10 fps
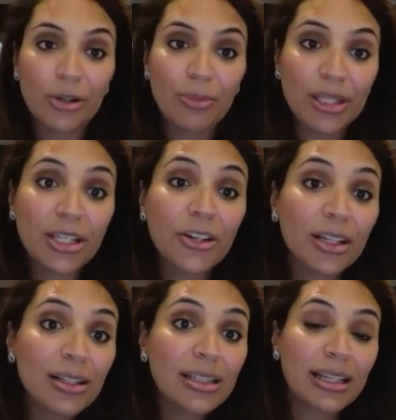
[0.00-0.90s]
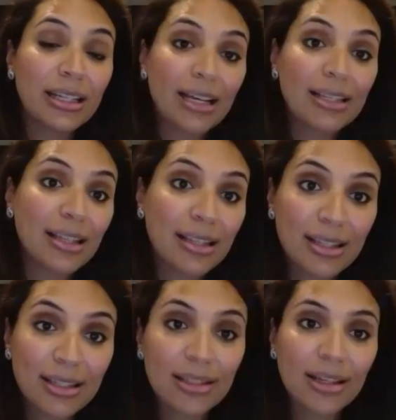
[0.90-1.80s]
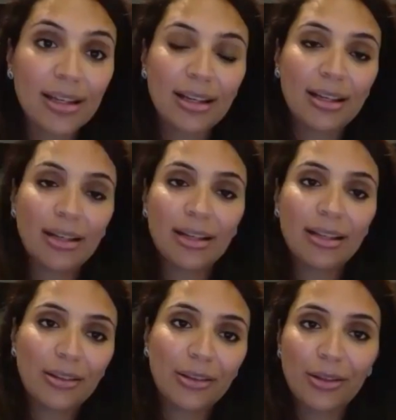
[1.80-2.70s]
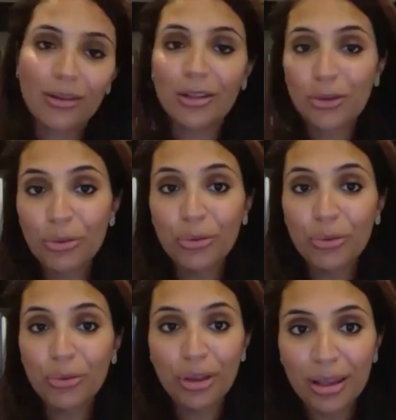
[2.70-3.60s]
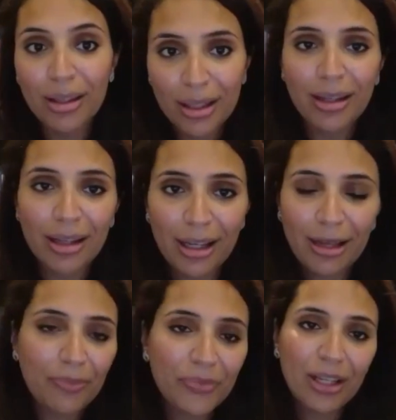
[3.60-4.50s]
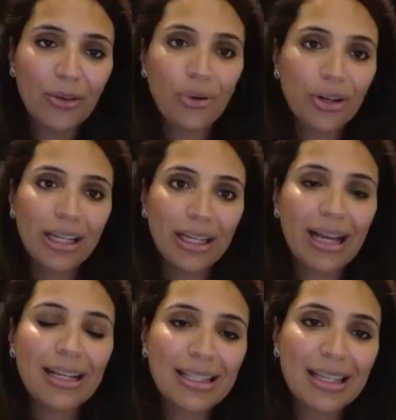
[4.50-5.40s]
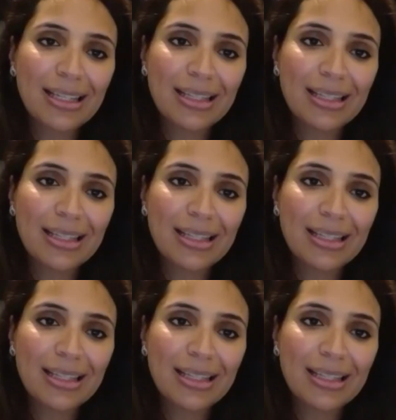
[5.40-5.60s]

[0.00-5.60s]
materials, can access the truth, or can access